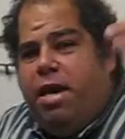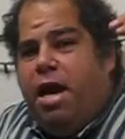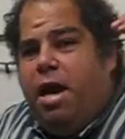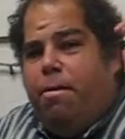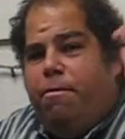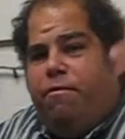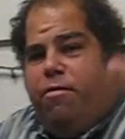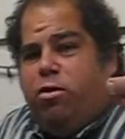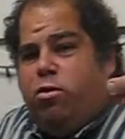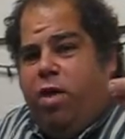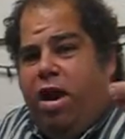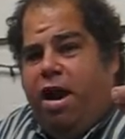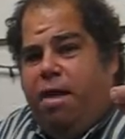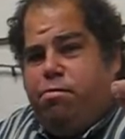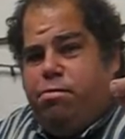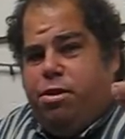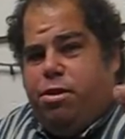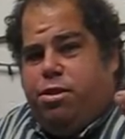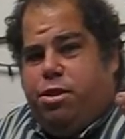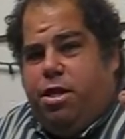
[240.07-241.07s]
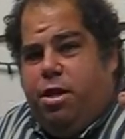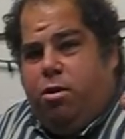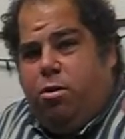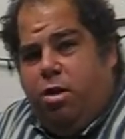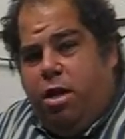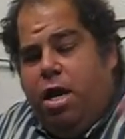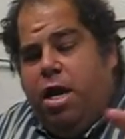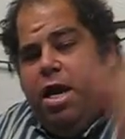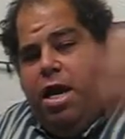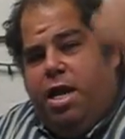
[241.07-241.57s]
to be up for grabs this year.
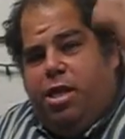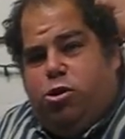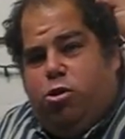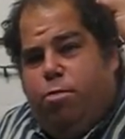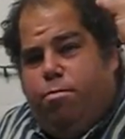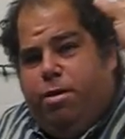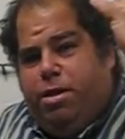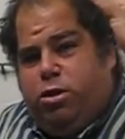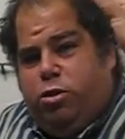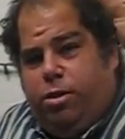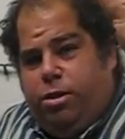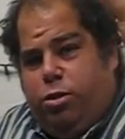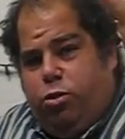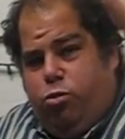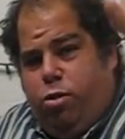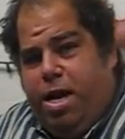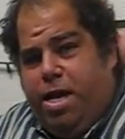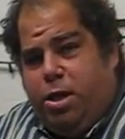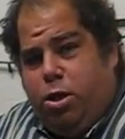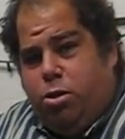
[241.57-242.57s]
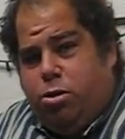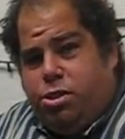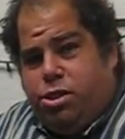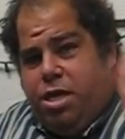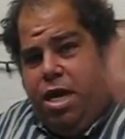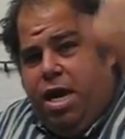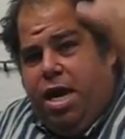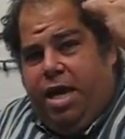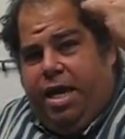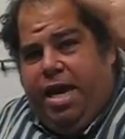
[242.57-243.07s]
It's going to be between the Raiders,
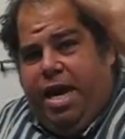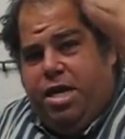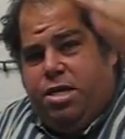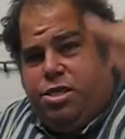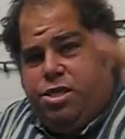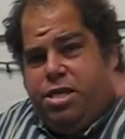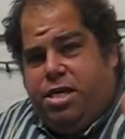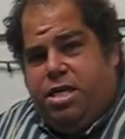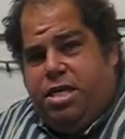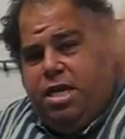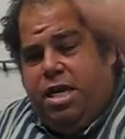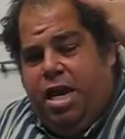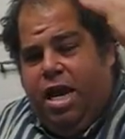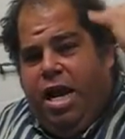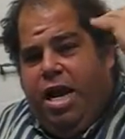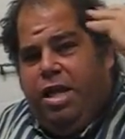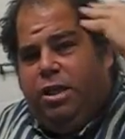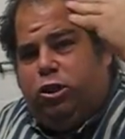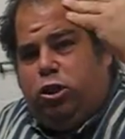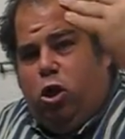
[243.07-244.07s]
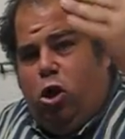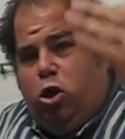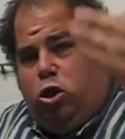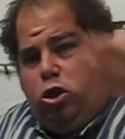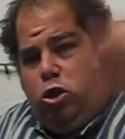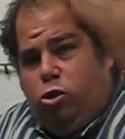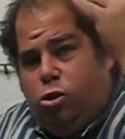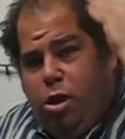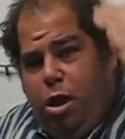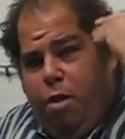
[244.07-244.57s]
Kansas City, and
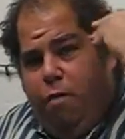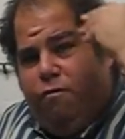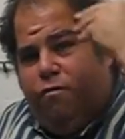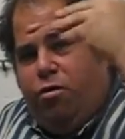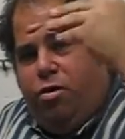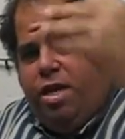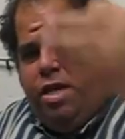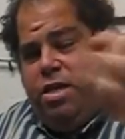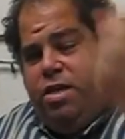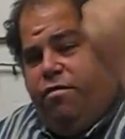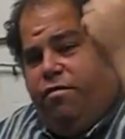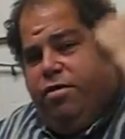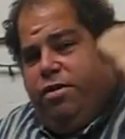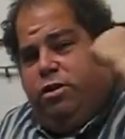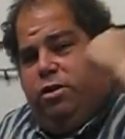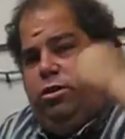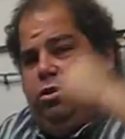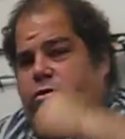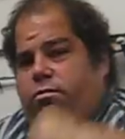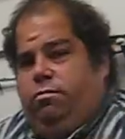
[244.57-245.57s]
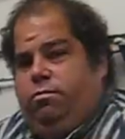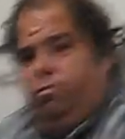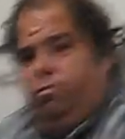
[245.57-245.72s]
Chargers for that division.